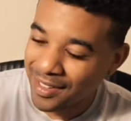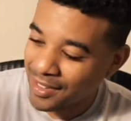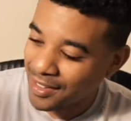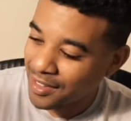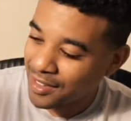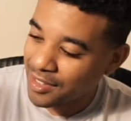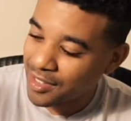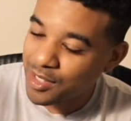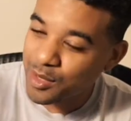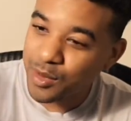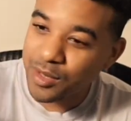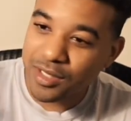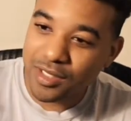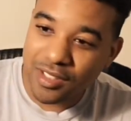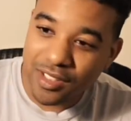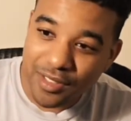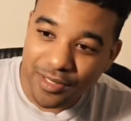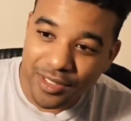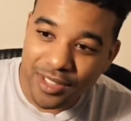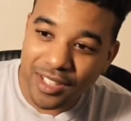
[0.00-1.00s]
this was a
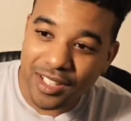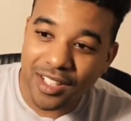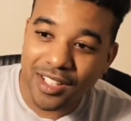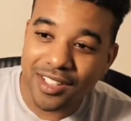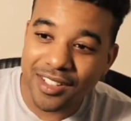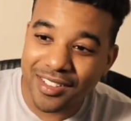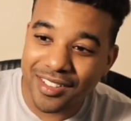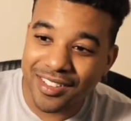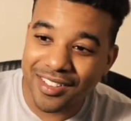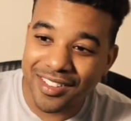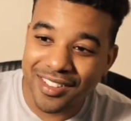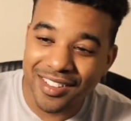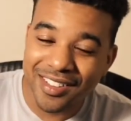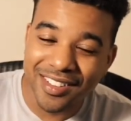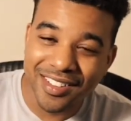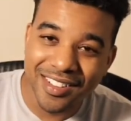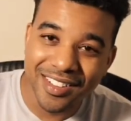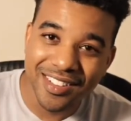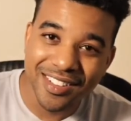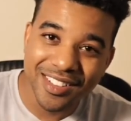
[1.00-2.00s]
different color.
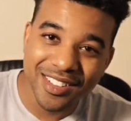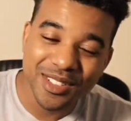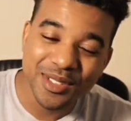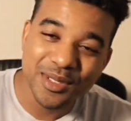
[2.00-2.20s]
This